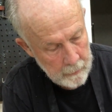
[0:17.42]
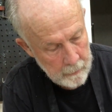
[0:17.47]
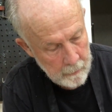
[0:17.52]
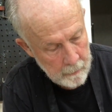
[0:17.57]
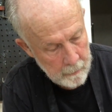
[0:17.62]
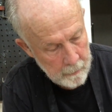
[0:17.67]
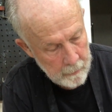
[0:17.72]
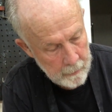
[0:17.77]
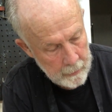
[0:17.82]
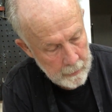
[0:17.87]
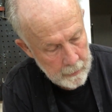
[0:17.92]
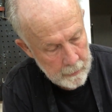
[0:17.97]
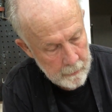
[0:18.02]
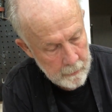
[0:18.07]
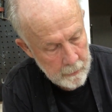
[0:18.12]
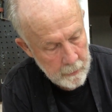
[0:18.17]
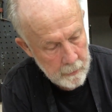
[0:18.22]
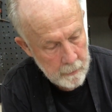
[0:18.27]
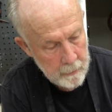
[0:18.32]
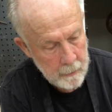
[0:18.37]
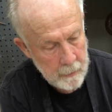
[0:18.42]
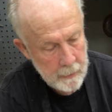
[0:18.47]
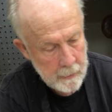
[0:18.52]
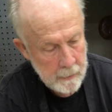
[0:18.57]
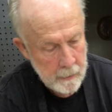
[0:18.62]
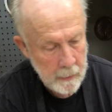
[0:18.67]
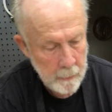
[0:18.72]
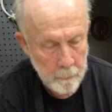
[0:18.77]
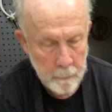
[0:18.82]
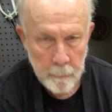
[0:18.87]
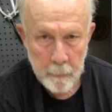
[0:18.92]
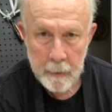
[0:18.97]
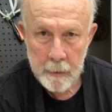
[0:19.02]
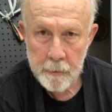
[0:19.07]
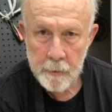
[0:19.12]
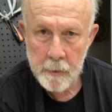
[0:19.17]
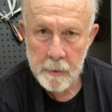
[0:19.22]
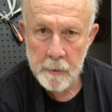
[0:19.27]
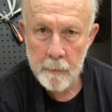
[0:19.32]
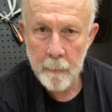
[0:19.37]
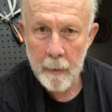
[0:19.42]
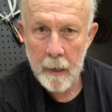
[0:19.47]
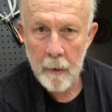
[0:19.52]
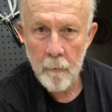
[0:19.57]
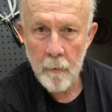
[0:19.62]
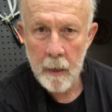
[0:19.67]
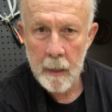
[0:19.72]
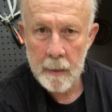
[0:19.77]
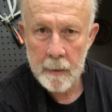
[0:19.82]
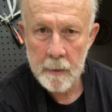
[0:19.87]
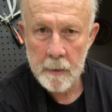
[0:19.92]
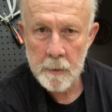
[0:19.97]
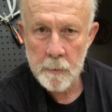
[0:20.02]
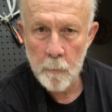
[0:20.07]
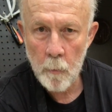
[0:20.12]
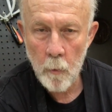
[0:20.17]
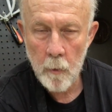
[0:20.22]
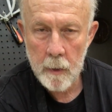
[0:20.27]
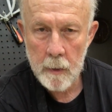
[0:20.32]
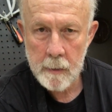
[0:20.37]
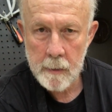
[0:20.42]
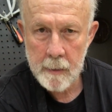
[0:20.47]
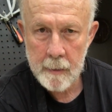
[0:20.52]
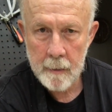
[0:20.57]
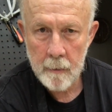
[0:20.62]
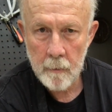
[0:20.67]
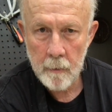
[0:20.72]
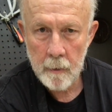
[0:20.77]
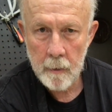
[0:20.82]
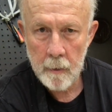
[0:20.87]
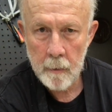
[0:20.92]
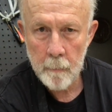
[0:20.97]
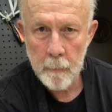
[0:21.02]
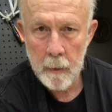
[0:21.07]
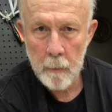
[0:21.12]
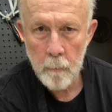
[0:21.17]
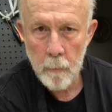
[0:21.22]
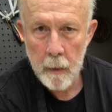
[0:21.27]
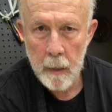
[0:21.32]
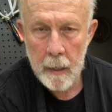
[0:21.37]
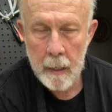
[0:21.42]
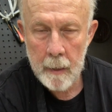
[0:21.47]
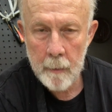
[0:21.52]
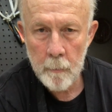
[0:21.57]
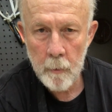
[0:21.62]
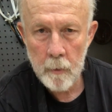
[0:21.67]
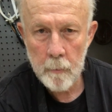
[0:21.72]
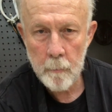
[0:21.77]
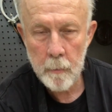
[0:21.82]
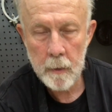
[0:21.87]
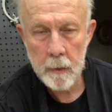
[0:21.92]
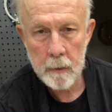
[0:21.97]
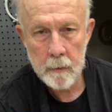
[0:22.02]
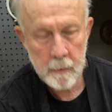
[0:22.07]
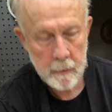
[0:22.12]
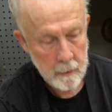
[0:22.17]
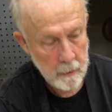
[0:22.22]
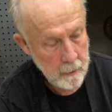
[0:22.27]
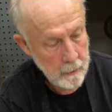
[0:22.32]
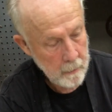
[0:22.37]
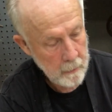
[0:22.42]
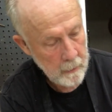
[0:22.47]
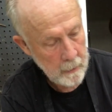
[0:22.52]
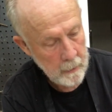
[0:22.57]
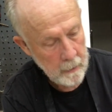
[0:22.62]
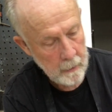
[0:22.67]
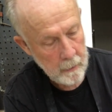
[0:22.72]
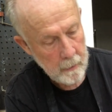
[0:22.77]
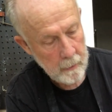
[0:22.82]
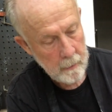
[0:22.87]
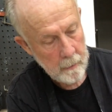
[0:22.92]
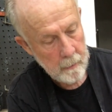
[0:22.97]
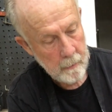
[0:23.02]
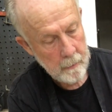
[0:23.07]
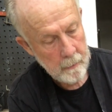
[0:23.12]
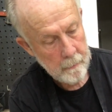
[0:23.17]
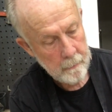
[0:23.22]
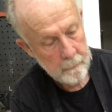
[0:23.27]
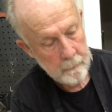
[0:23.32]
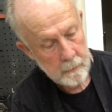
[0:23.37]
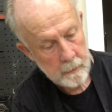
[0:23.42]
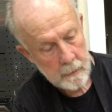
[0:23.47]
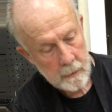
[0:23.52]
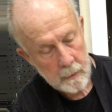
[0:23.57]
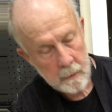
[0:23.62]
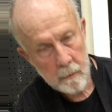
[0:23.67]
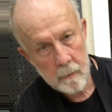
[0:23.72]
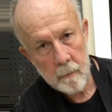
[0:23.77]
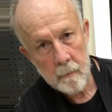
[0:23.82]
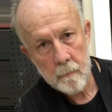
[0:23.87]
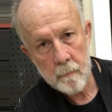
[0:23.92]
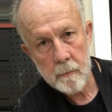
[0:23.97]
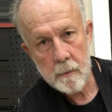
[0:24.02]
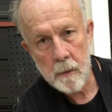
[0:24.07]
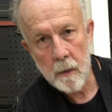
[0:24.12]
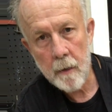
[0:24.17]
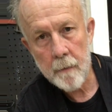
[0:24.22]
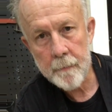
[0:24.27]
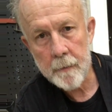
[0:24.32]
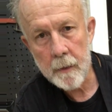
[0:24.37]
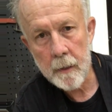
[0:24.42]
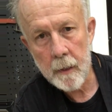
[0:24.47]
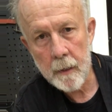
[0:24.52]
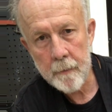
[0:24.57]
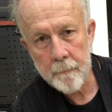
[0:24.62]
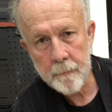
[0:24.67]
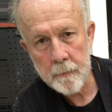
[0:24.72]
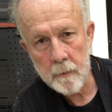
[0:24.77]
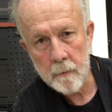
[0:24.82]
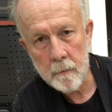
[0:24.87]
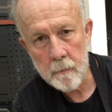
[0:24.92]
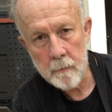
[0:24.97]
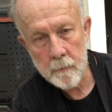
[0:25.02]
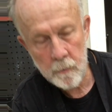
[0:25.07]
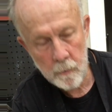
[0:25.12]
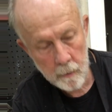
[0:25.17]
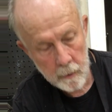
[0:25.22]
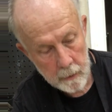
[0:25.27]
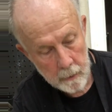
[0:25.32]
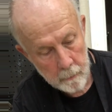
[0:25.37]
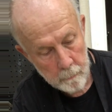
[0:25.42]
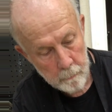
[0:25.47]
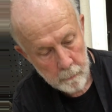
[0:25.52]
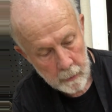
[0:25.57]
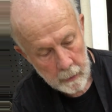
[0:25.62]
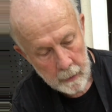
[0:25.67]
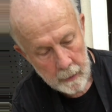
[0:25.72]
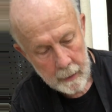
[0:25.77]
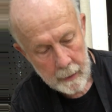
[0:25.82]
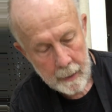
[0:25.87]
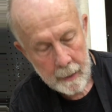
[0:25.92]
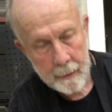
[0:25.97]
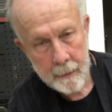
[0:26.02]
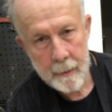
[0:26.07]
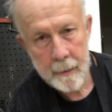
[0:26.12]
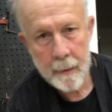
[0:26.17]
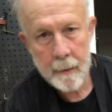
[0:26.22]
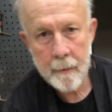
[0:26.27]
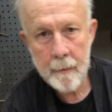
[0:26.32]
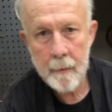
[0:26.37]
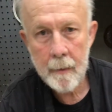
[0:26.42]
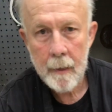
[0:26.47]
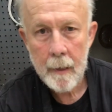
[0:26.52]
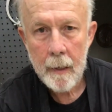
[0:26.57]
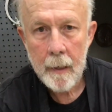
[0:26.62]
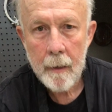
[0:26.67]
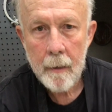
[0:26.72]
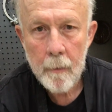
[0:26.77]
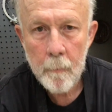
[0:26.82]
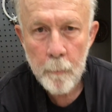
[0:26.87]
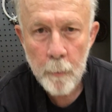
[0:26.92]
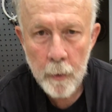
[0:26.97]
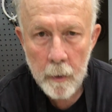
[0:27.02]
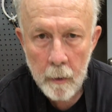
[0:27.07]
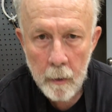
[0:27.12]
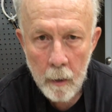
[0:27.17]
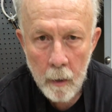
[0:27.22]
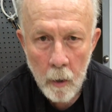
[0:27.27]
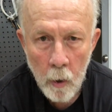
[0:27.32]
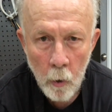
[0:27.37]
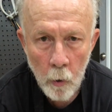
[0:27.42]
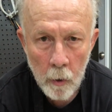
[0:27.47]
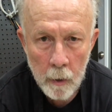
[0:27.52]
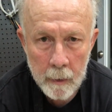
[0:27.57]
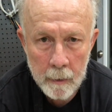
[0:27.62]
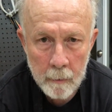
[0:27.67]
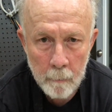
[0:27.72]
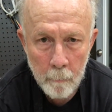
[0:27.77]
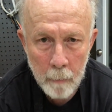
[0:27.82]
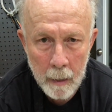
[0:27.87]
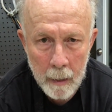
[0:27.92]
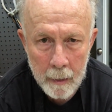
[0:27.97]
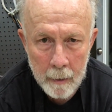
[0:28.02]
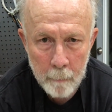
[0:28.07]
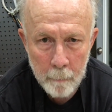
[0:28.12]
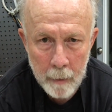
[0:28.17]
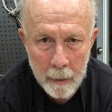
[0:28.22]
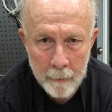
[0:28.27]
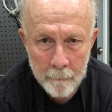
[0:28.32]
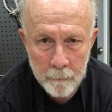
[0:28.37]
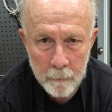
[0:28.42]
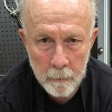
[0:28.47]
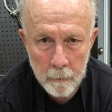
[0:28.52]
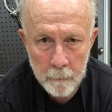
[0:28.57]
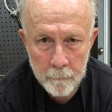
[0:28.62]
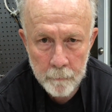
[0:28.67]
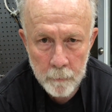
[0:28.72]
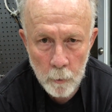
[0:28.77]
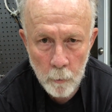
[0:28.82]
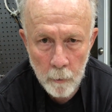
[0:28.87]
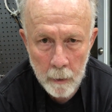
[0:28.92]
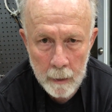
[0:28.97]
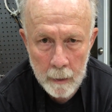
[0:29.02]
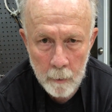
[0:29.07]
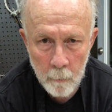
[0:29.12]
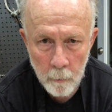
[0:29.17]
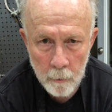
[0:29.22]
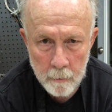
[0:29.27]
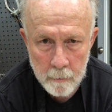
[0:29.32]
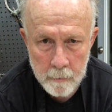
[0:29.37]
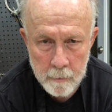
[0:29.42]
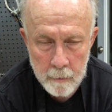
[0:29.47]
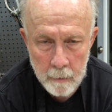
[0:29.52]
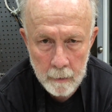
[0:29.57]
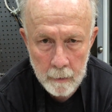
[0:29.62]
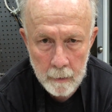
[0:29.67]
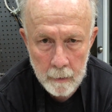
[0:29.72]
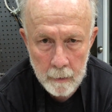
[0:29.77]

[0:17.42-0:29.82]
And they seem to be just about right this morning. It's still a little bit pliable, but still soft enough to trim. I did put a little hole in the bottom after a few hours